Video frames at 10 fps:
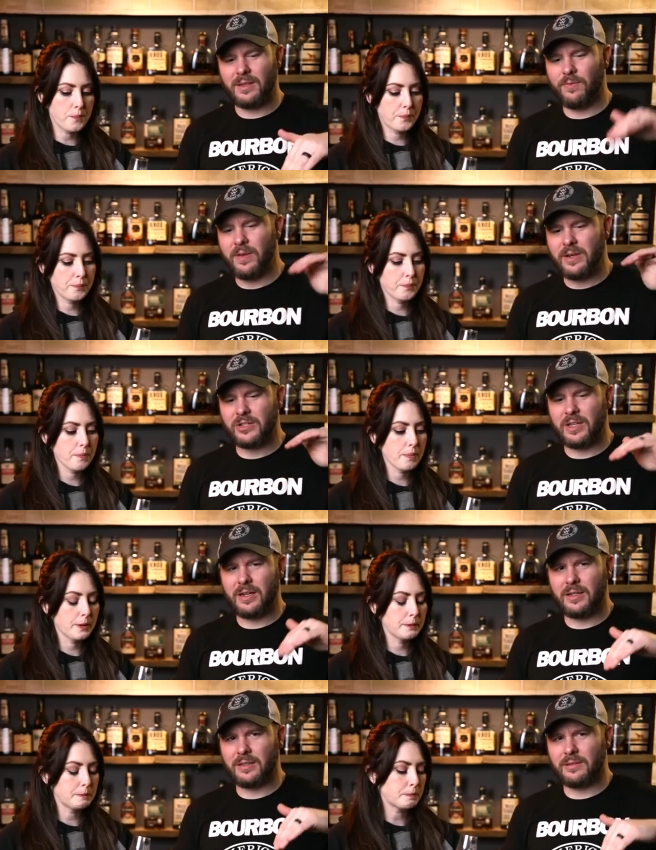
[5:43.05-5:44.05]
Speaker 1: The finish
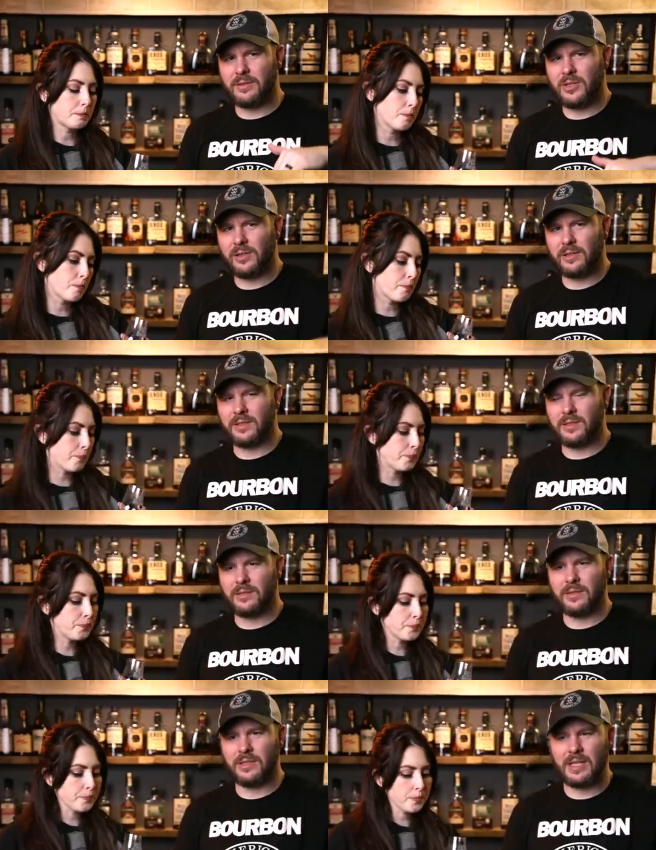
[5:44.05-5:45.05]
kind of started to,
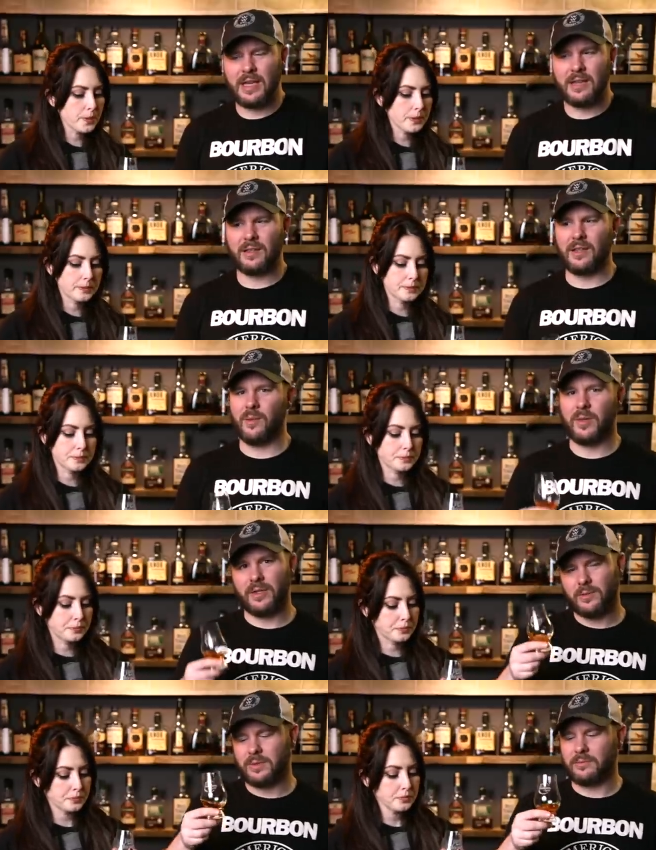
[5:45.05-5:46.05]
to tank there,
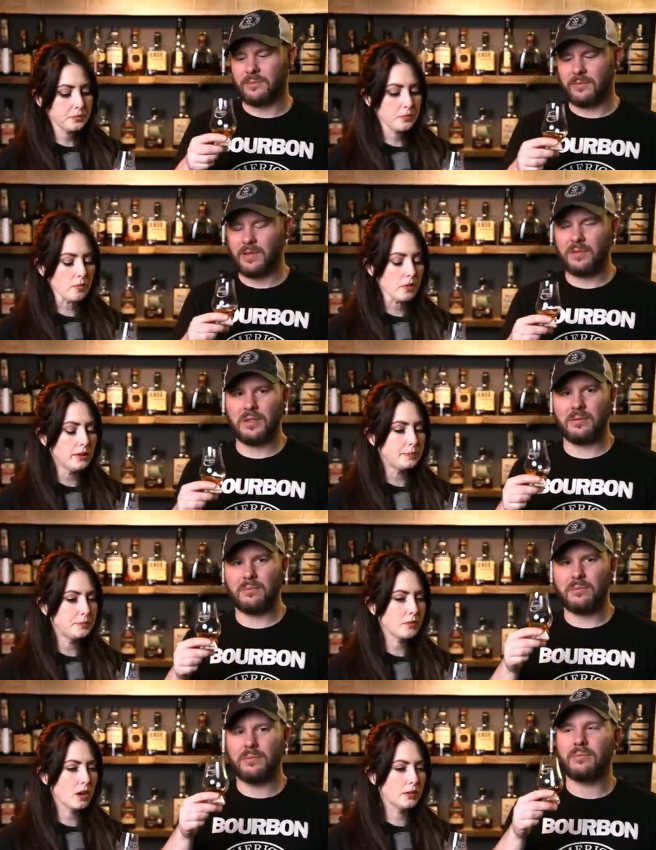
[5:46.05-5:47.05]
but we'll leave it to
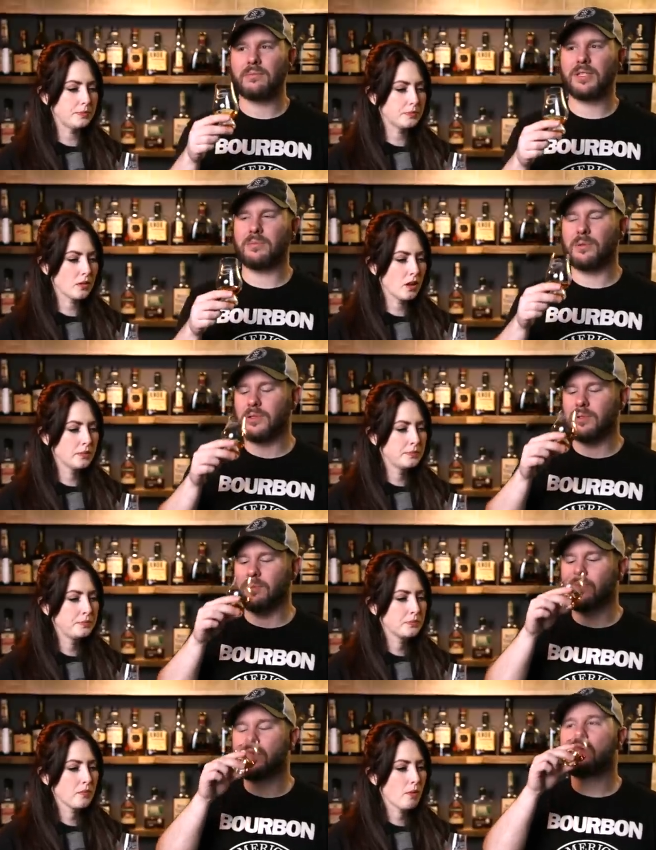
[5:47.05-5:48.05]
sip number two.